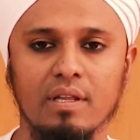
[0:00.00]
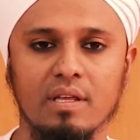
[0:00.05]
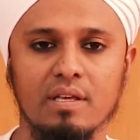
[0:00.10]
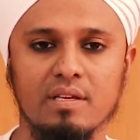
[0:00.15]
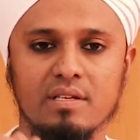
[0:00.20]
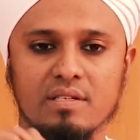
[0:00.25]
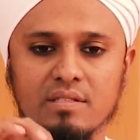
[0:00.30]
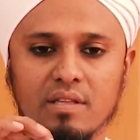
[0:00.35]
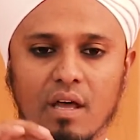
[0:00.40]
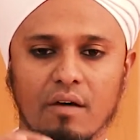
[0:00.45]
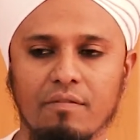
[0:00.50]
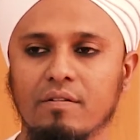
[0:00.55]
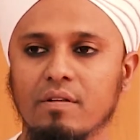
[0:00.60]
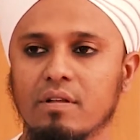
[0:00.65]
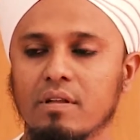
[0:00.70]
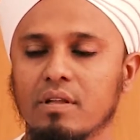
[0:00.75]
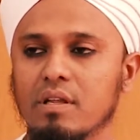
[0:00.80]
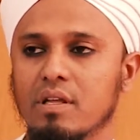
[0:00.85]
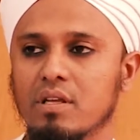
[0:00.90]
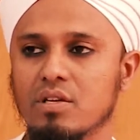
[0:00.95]
is dafn,
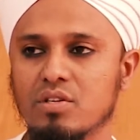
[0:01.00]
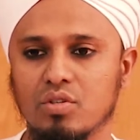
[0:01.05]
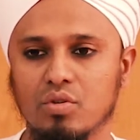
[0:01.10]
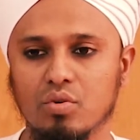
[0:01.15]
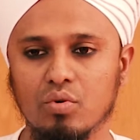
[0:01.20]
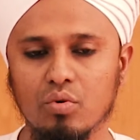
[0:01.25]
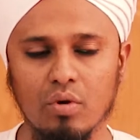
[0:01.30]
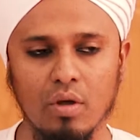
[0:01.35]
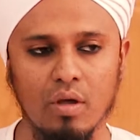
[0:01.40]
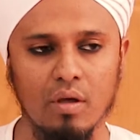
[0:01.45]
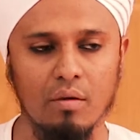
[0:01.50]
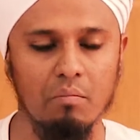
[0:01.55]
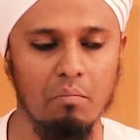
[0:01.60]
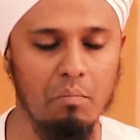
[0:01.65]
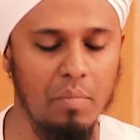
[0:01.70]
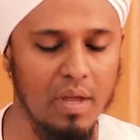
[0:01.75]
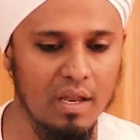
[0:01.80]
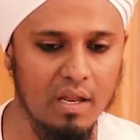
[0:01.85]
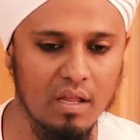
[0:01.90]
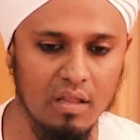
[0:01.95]
is to
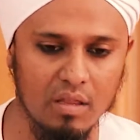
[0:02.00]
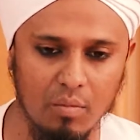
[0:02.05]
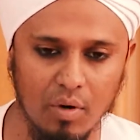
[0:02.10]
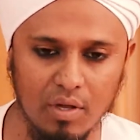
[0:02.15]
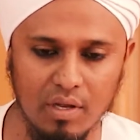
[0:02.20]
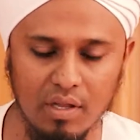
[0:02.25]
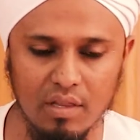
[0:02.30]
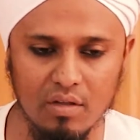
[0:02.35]
bury the body.